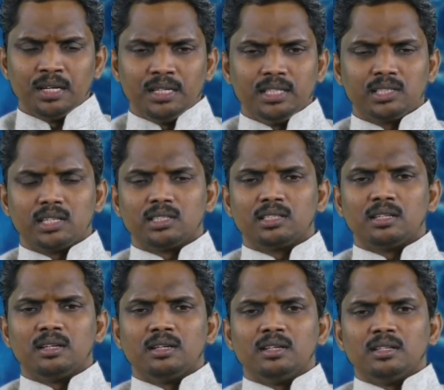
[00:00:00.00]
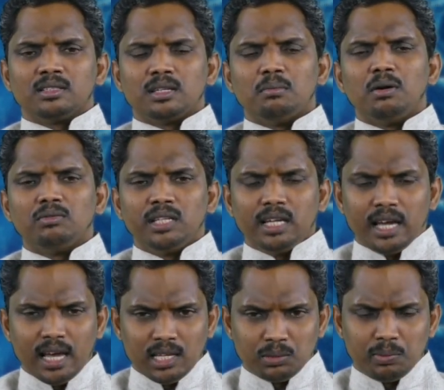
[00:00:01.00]
discussed some of the
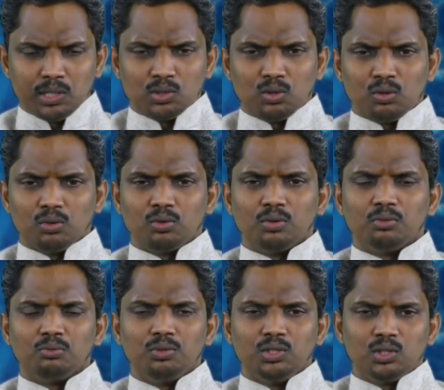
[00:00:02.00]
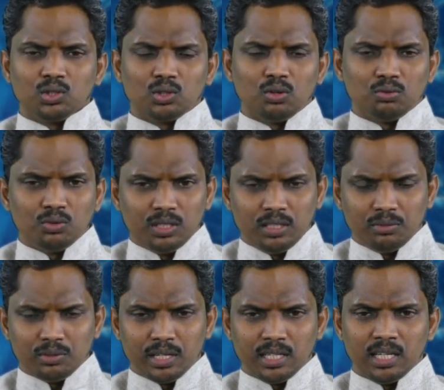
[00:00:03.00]
aspects or features of
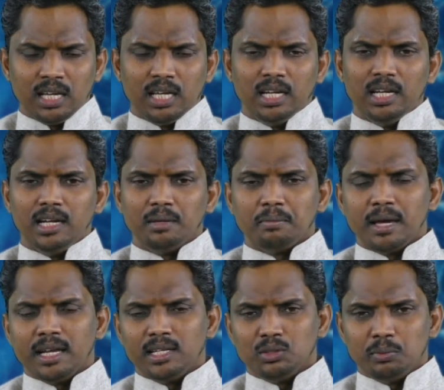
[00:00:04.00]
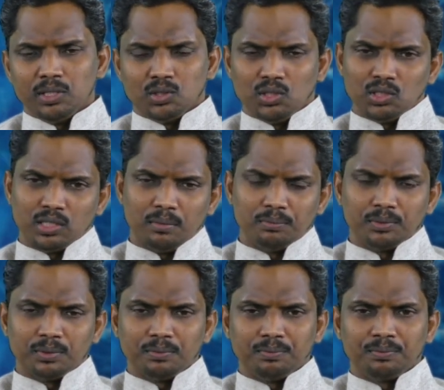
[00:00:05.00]
different learning management
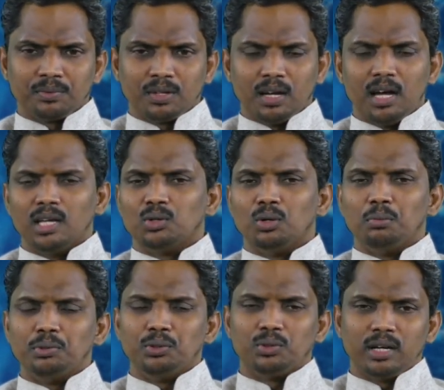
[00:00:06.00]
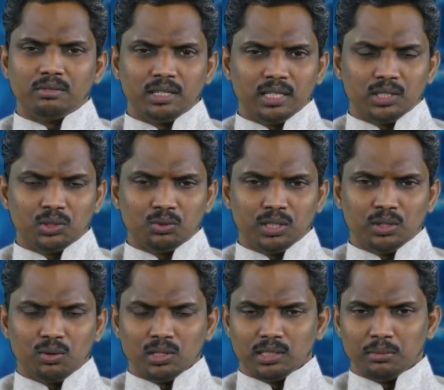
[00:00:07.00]
systems. I hope you have understood the
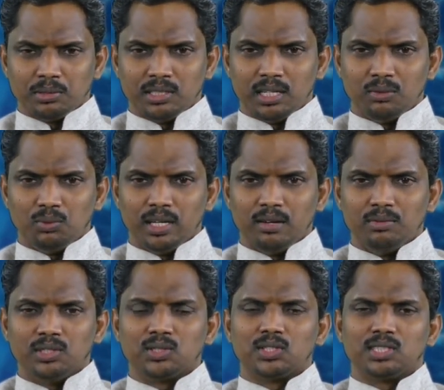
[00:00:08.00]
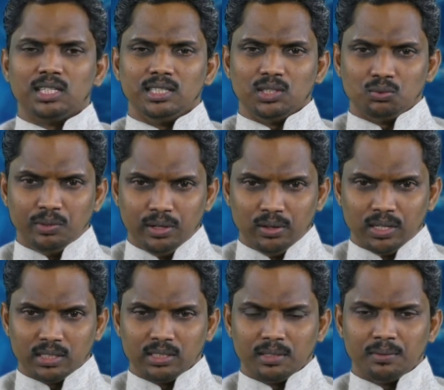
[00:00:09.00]
concepts that we have discussed in this video
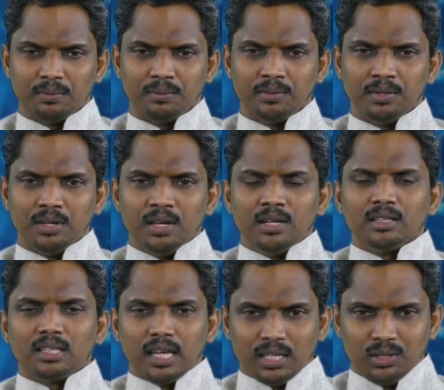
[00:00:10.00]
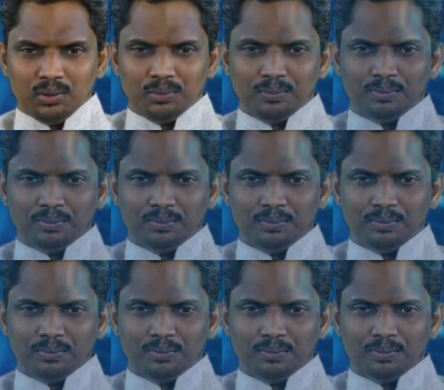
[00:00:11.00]
lecture. Thank you.